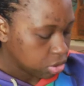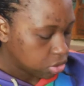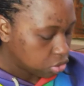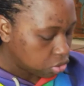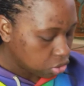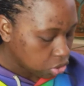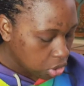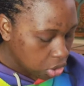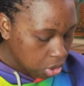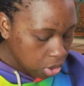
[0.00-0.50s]

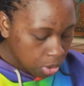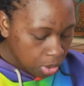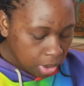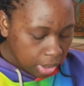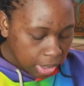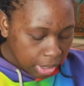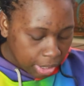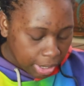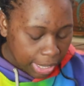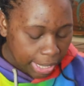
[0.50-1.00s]

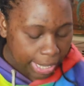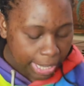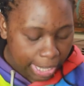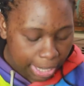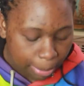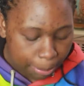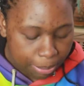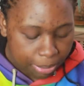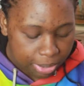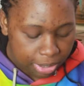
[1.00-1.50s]
So
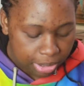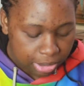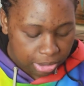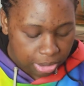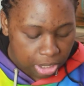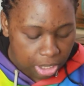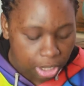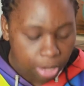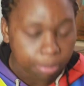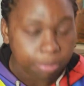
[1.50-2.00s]
I
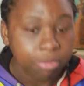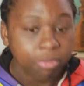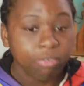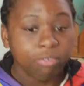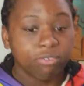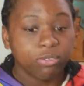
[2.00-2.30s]
picked up,